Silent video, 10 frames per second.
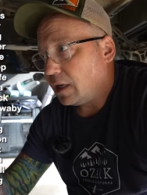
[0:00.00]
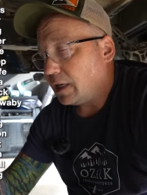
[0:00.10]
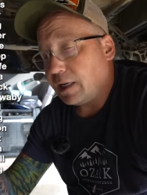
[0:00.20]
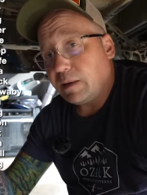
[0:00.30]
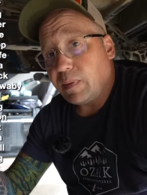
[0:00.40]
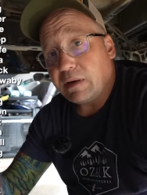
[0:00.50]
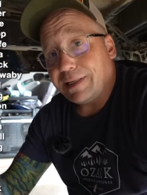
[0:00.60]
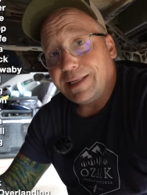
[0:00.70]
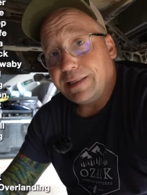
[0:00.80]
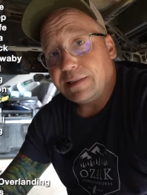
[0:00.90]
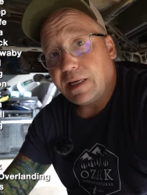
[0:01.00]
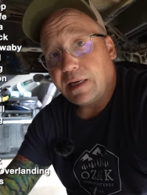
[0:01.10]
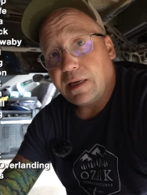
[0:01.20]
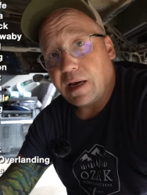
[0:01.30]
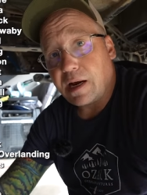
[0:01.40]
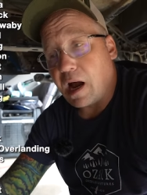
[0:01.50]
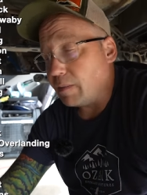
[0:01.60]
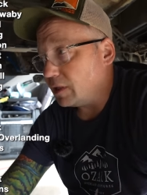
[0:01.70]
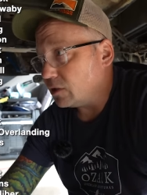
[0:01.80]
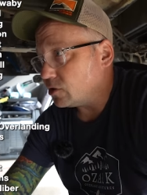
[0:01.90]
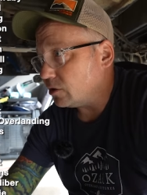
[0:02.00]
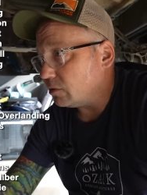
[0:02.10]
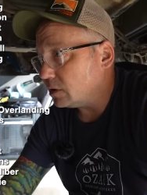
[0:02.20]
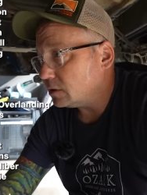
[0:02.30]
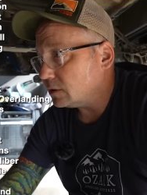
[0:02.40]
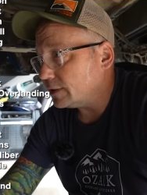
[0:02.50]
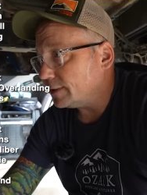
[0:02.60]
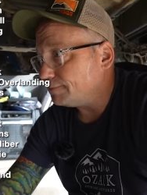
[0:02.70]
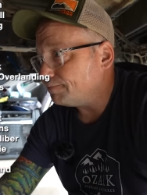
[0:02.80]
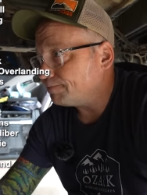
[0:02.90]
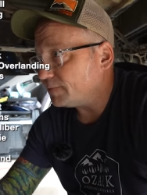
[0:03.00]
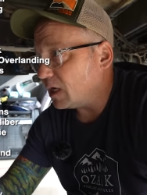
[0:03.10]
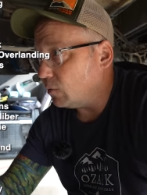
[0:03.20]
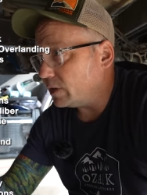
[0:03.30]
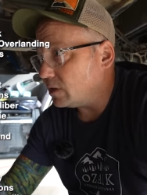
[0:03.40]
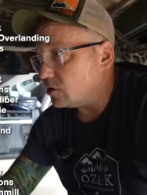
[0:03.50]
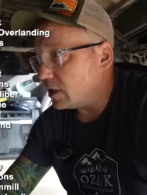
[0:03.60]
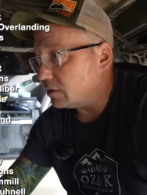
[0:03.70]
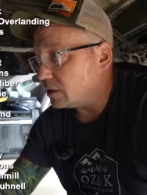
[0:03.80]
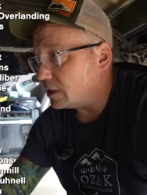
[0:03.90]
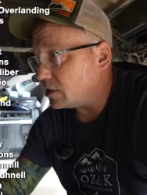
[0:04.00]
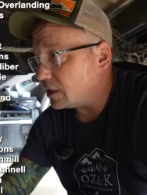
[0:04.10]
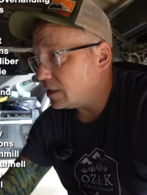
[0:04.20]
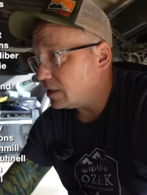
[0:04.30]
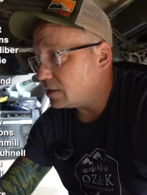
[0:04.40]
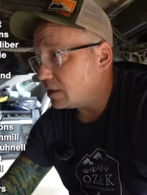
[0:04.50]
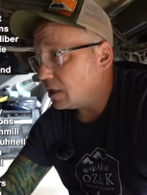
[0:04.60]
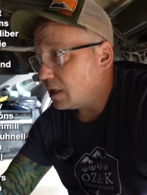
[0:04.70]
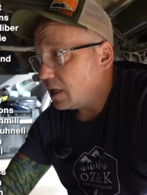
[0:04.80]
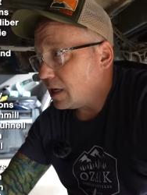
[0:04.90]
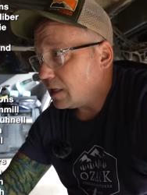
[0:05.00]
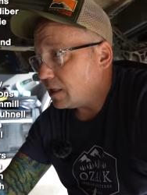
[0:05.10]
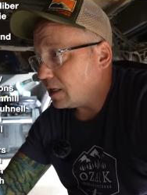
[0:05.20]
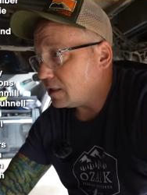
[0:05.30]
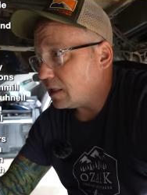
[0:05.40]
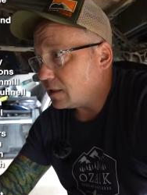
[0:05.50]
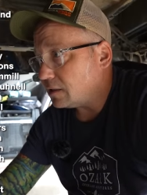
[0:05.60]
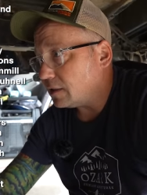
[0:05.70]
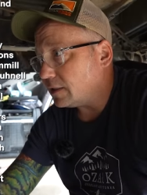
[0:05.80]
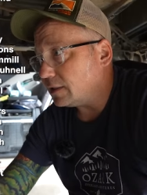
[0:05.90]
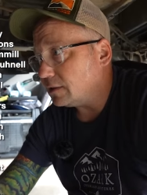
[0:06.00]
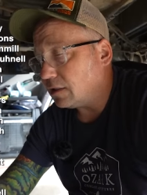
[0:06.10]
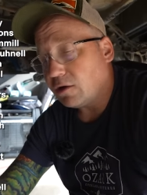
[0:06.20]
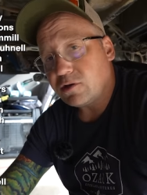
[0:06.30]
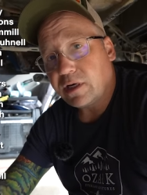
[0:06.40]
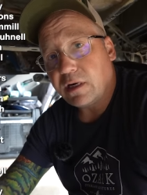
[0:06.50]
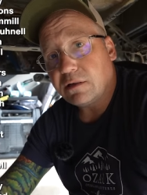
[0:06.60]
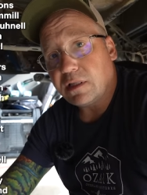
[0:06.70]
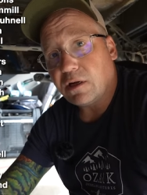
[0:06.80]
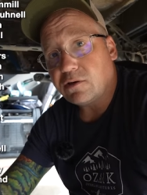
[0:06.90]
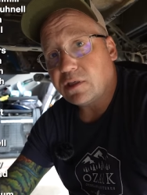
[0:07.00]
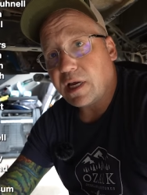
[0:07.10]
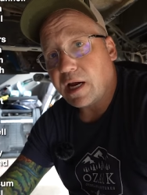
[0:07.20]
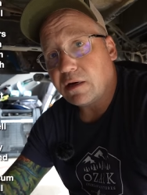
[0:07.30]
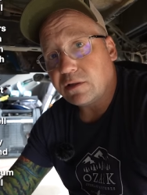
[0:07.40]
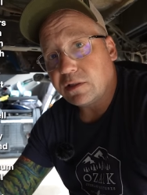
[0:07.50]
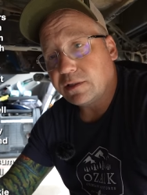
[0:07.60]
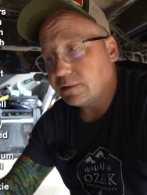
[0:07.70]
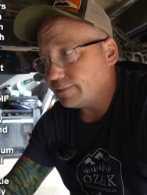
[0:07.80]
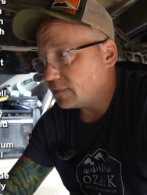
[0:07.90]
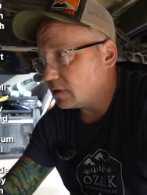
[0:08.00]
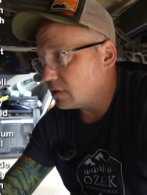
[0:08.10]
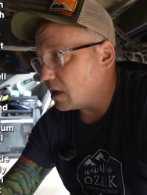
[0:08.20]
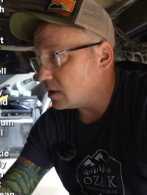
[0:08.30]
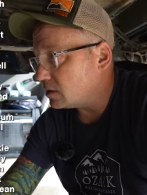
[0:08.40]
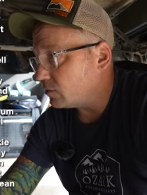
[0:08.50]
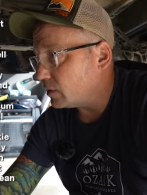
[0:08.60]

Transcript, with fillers: apparently it is a common issue with the JLs and the JTs that the larger gears, the larger tires cause the